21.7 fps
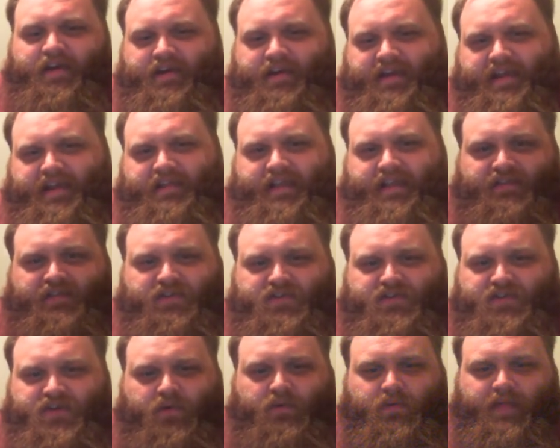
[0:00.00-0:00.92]
get the
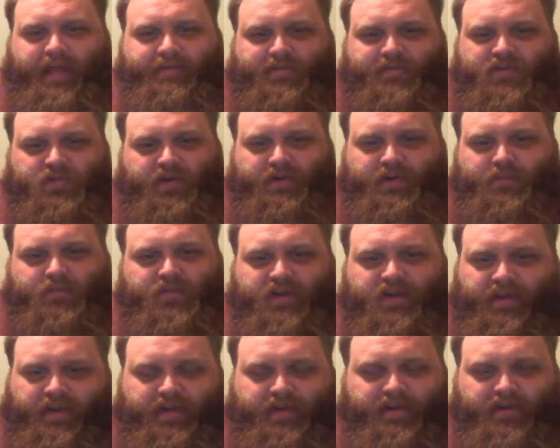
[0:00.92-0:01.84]
show live
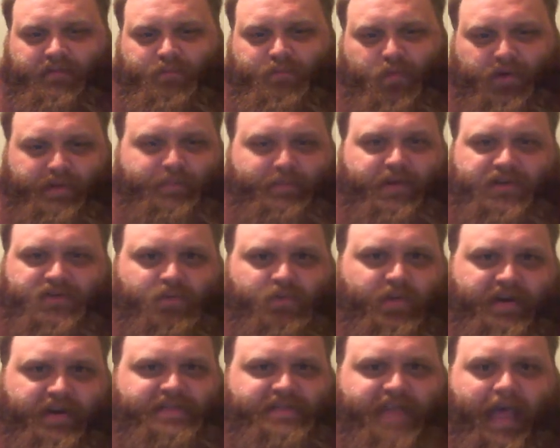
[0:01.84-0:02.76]
streamed pretty much
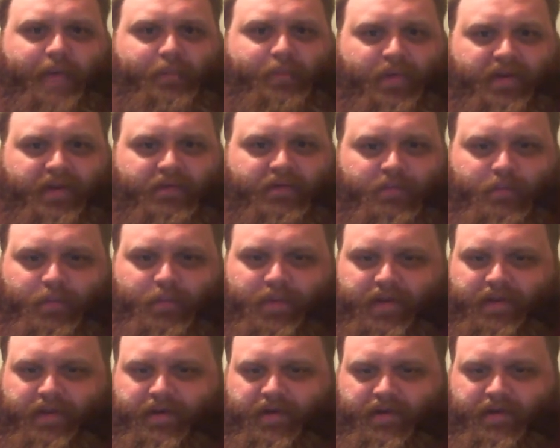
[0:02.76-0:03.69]
when it's happening,
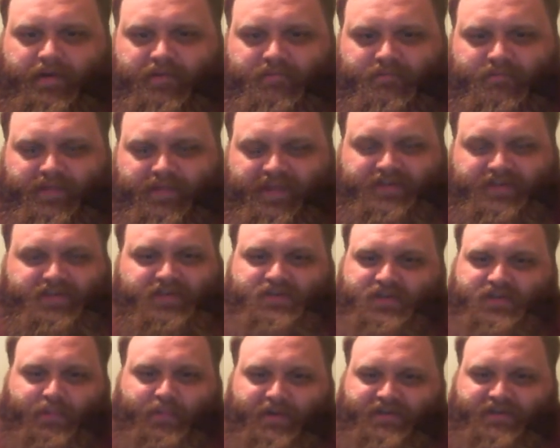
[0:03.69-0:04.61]
but that's
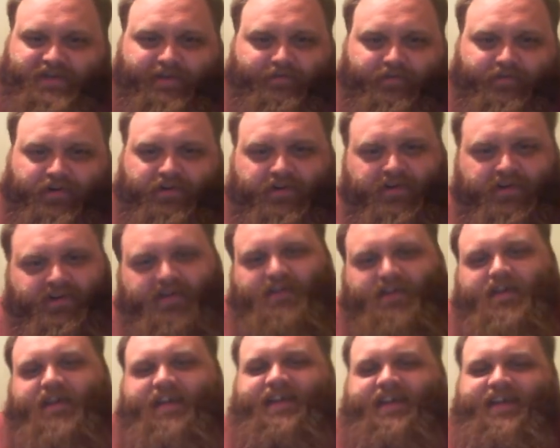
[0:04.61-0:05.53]
just too much effort.
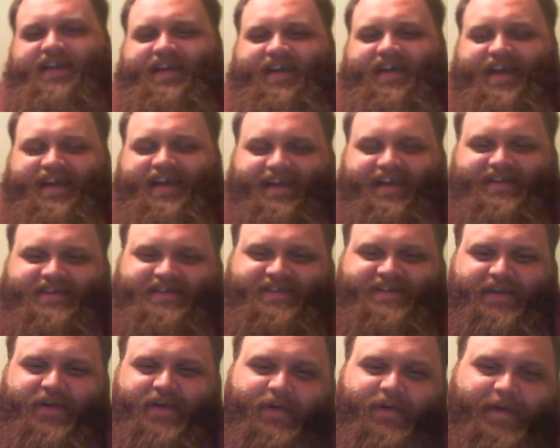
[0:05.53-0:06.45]

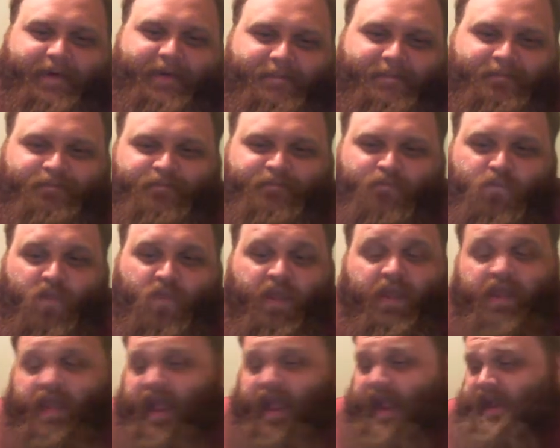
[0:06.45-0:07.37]
So
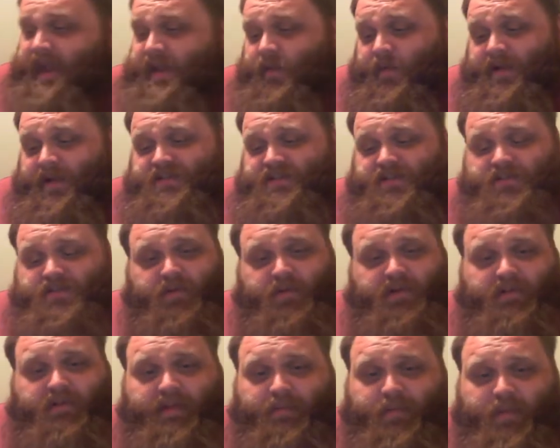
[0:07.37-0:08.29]
anyways, just
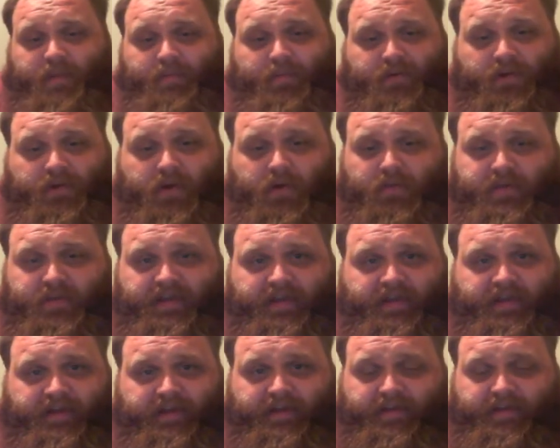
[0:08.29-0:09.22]
want to let people know
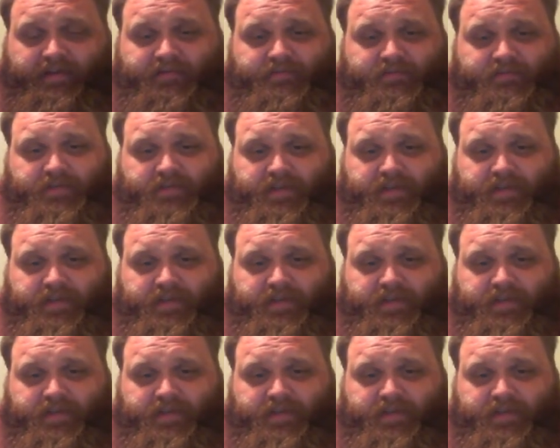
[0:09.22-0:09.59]
that